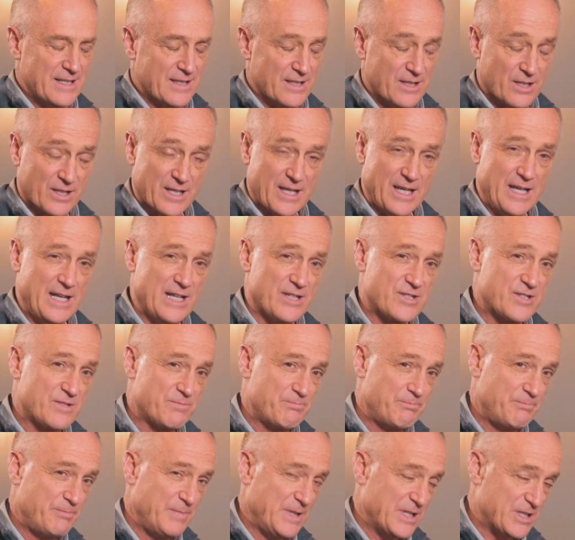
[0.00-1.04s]
Look, it's
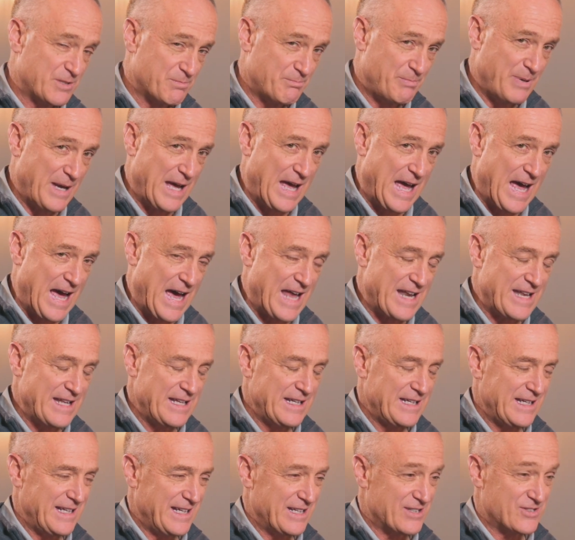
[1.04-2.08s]

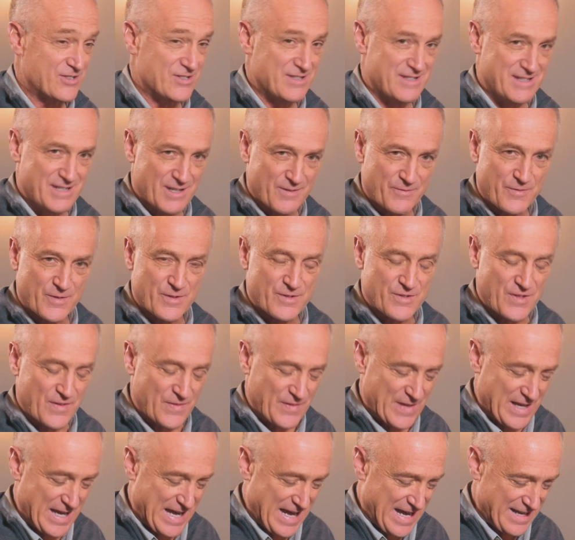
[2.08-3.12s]
bad. It's different
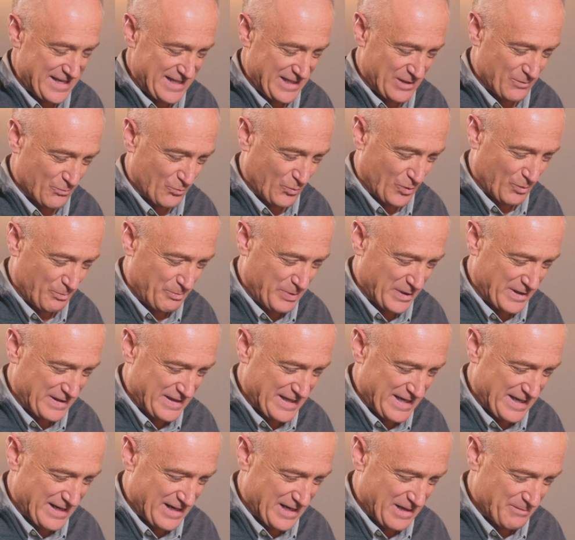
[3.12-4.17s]
than that, and we'll pick
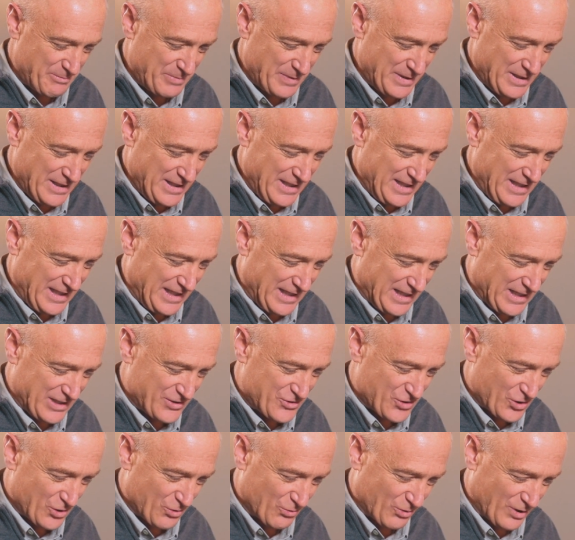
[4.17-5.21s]
that up in
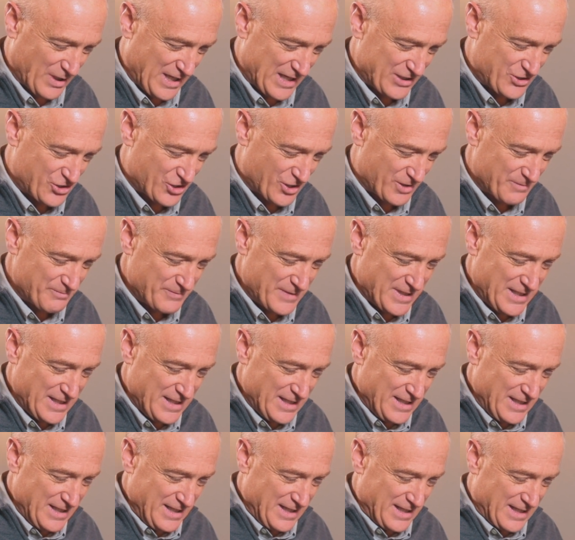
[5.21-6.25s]
its own lecture.
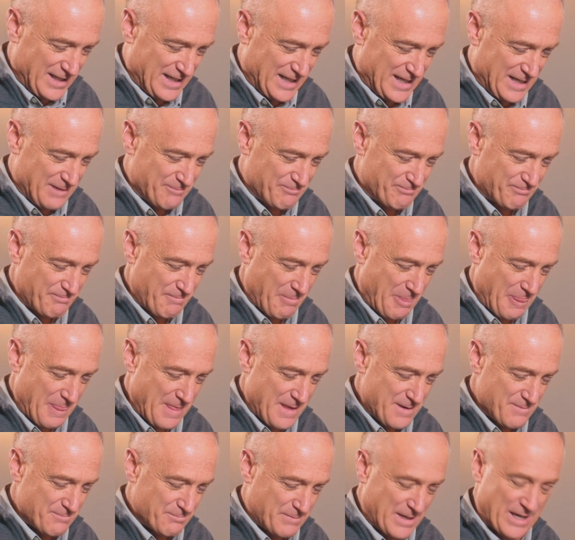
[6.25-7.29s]

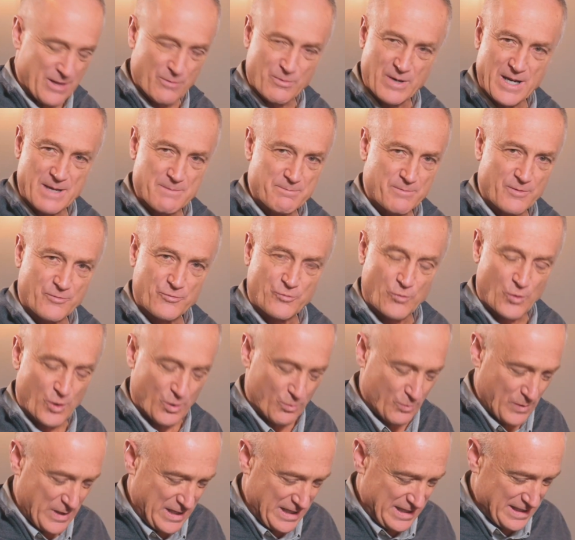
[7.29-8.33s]
By the way,
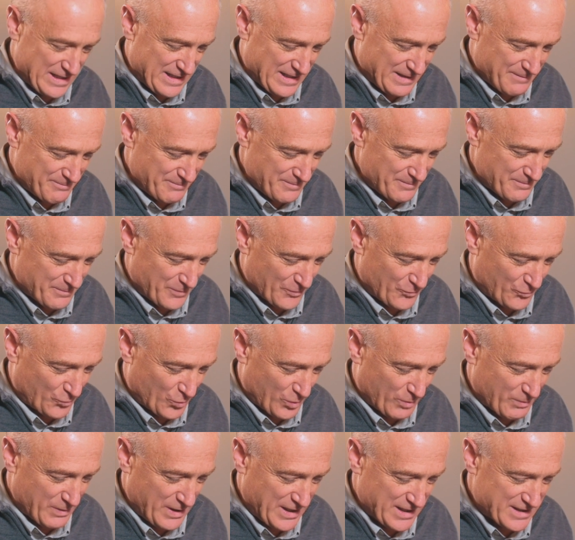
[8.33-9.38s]
before we
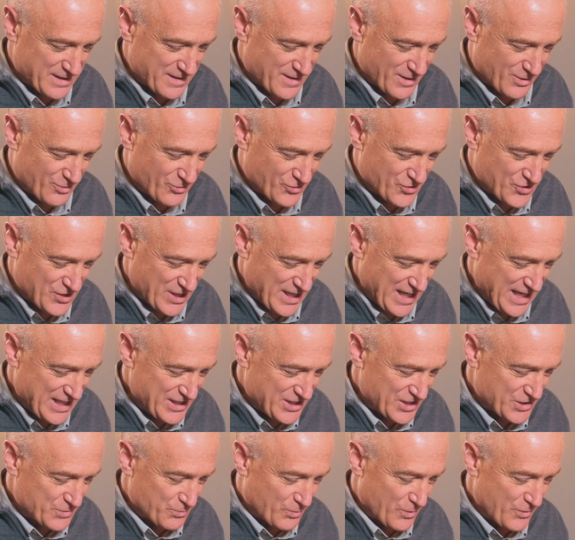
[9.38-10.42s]
get to the
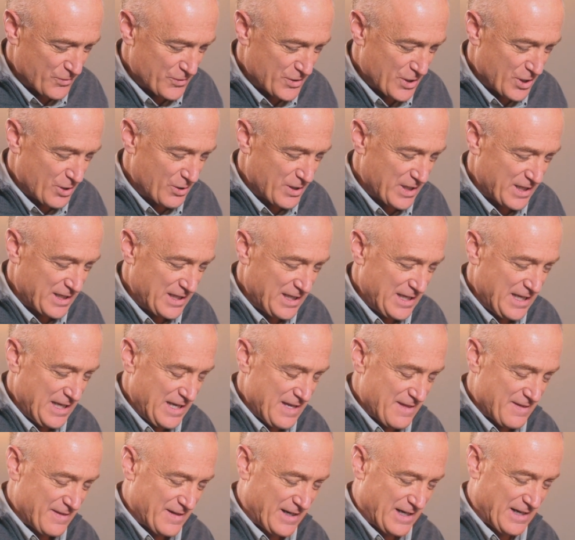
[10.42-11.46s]
Crusades, it's worth noting
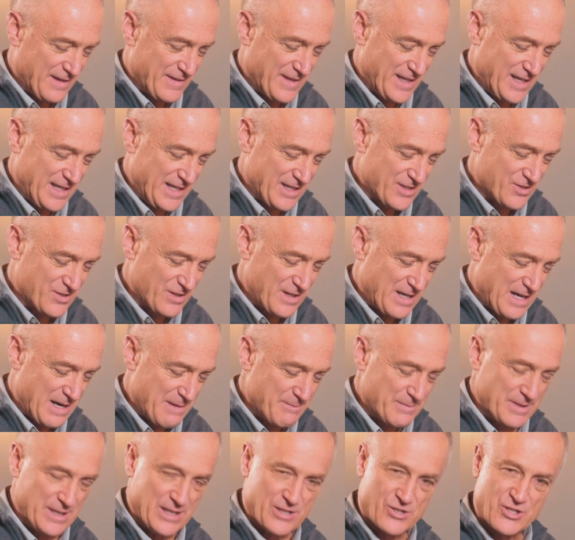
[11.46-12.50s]
that
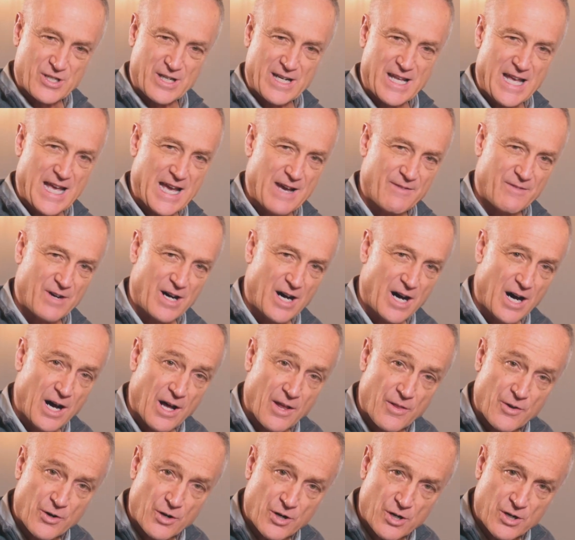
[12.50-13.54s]
Islam is going to have
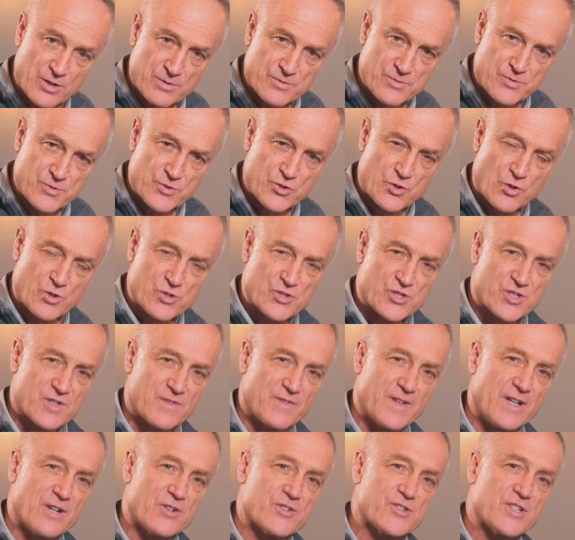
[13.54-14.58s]
other sources
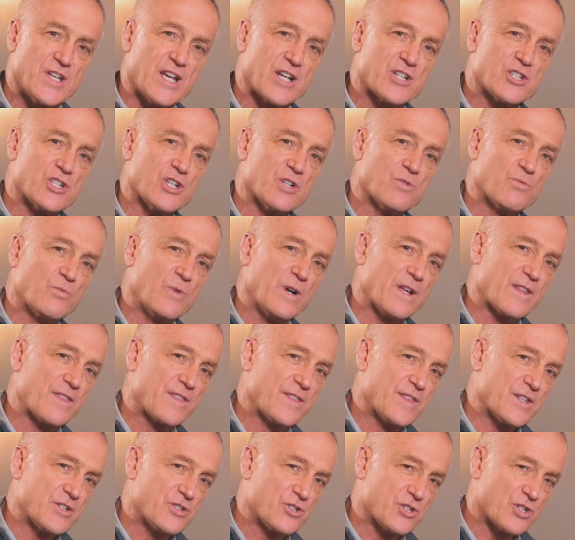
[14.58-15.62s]
of intersection
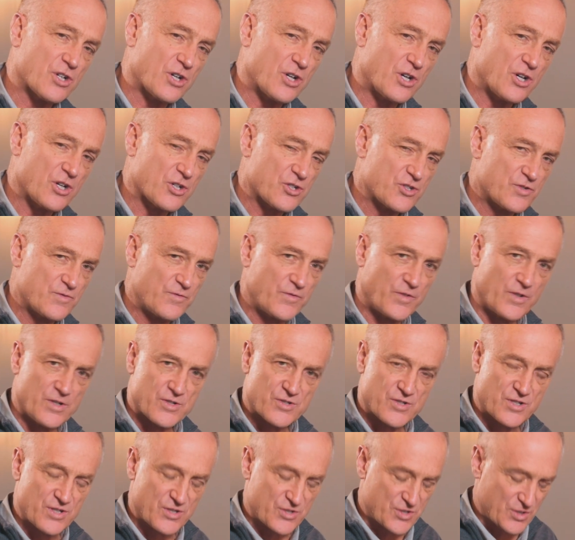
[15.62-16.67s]
with the church, for
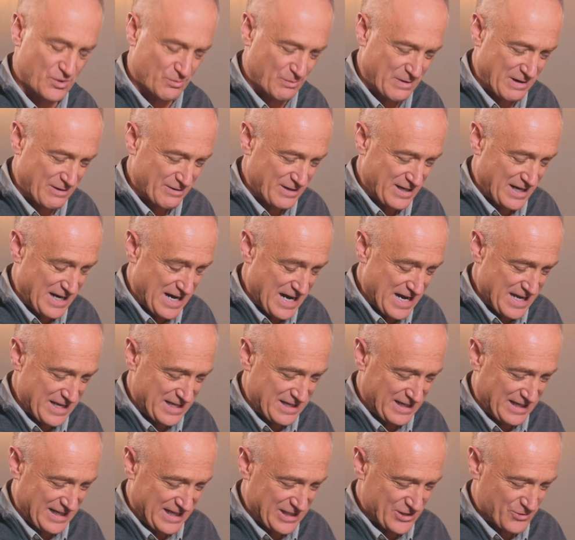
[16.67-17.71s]
instance, around
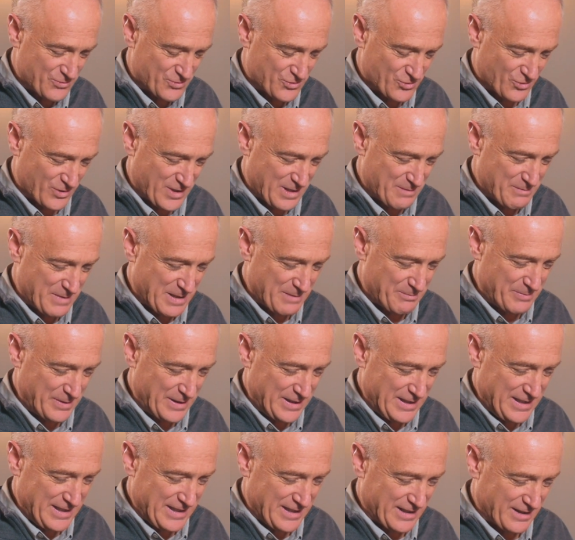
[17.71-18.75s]
icons, which will come up
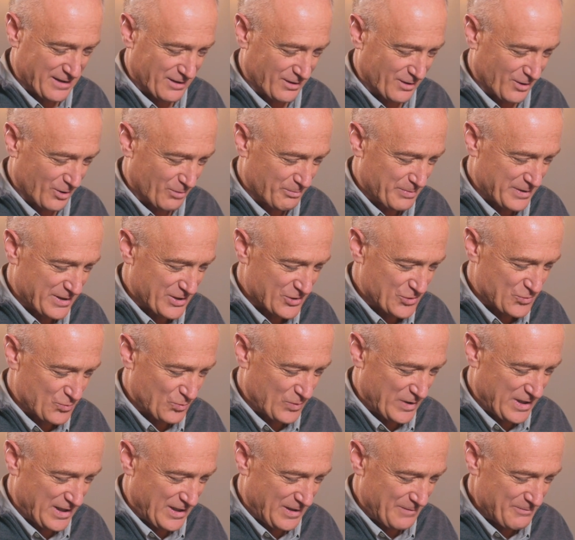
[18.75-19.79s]
in a little bit as
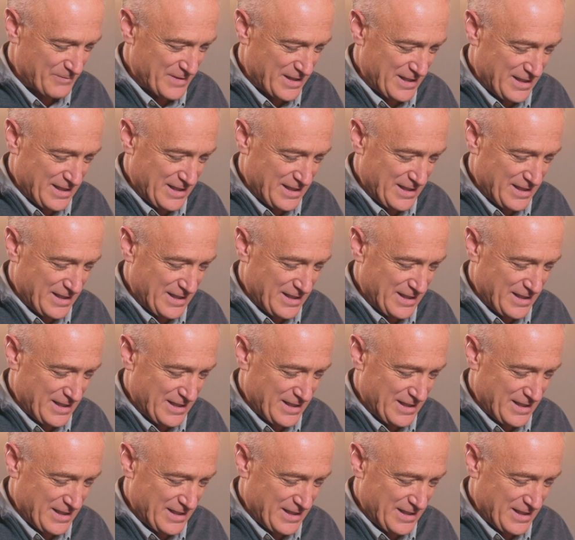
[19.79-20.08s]
well.